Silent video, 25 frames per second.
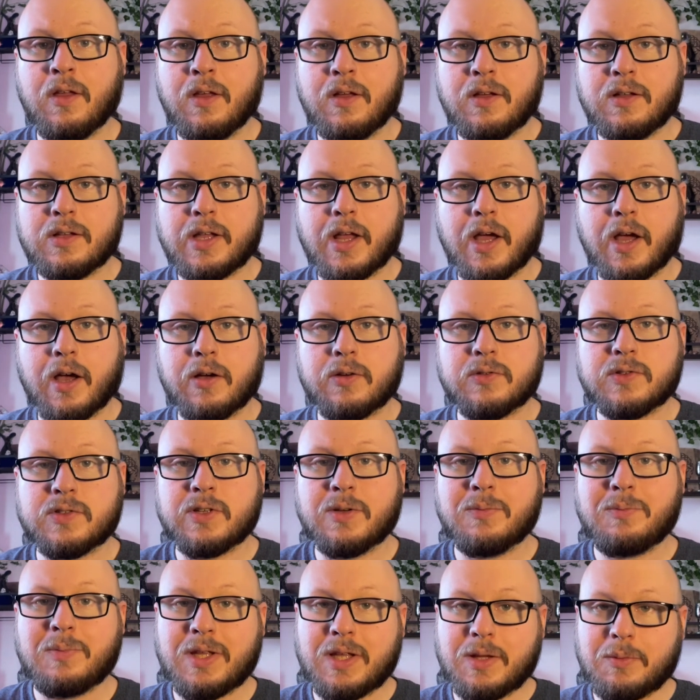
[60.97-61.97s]
Now,
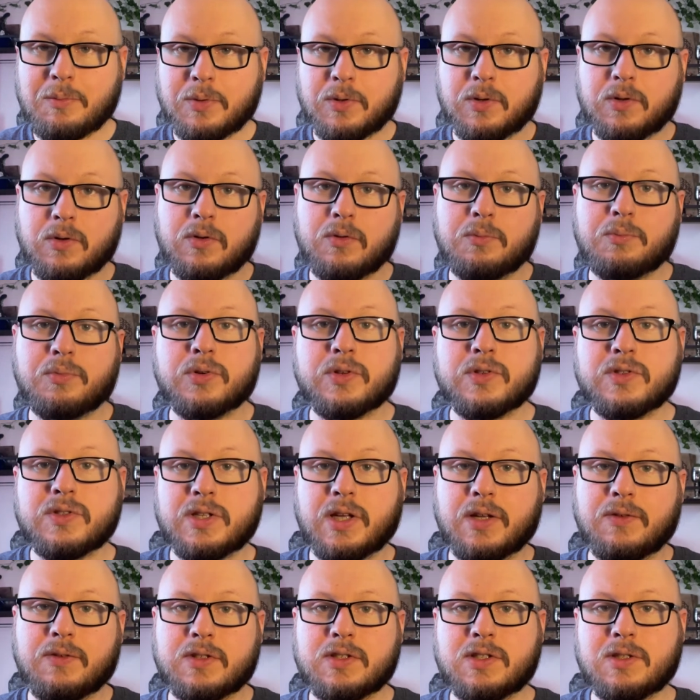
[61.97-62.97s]
some people
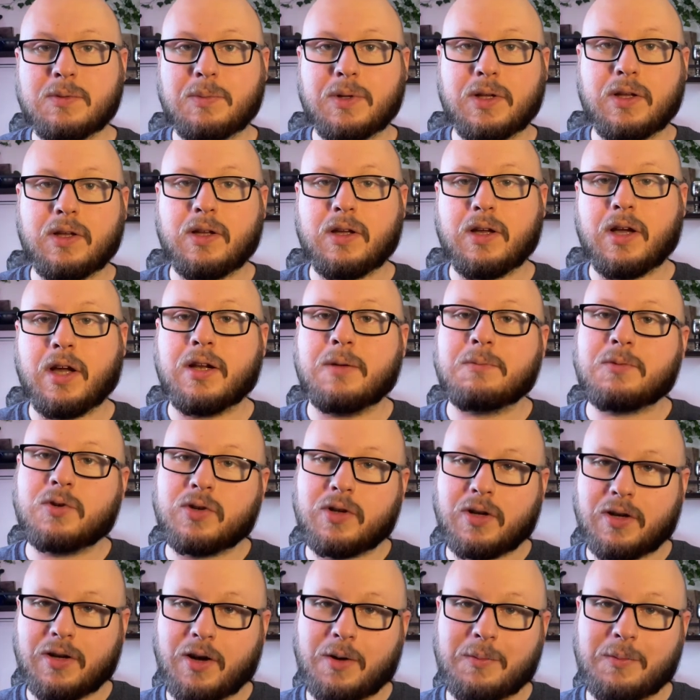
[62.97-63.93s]
perceive it to be, and I'm going to out